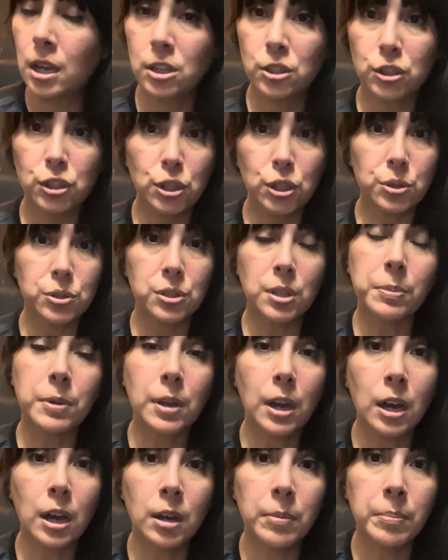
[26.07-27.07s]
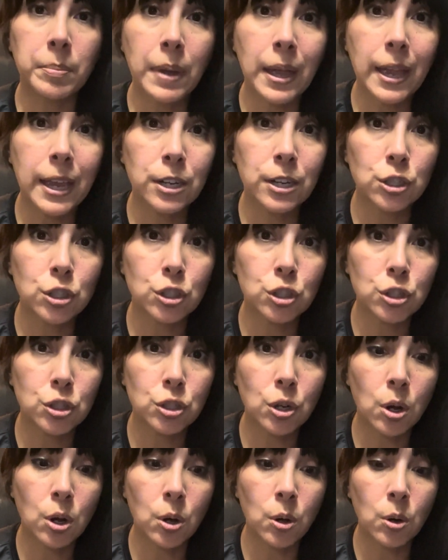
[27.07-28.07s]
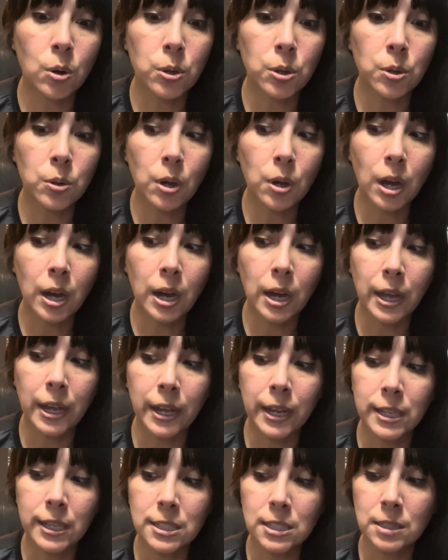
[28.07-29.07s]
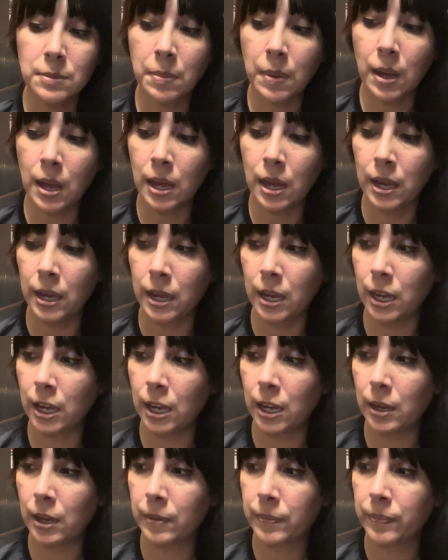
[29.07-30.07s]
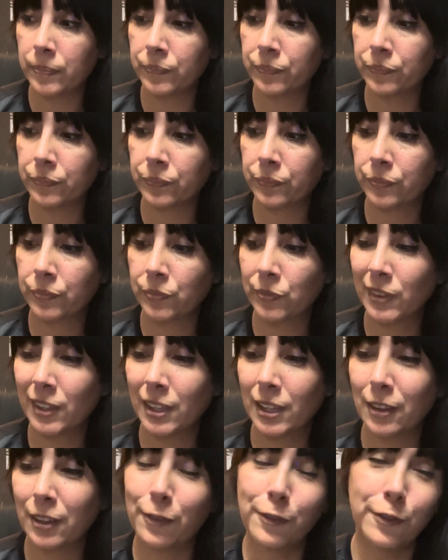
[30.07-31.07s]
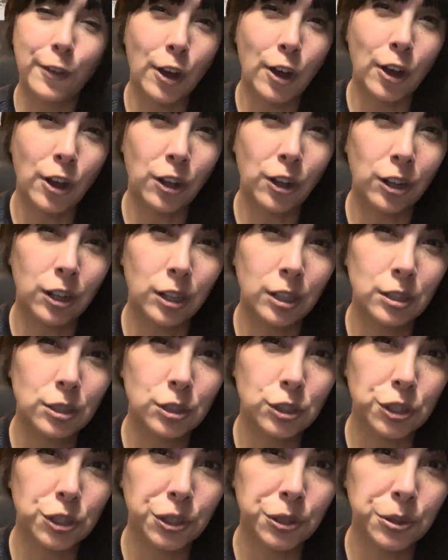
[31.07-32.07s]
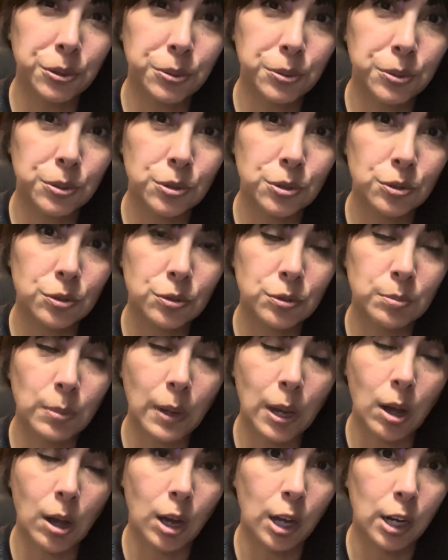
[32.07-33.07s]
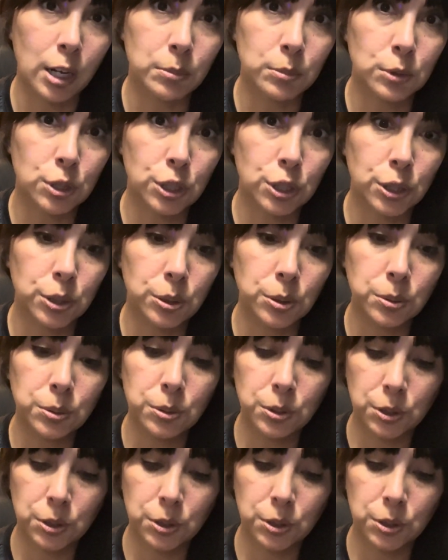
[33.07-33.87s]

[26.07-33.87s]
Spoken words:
chew some gum and show you guys my fall shoes, my autumn shoes.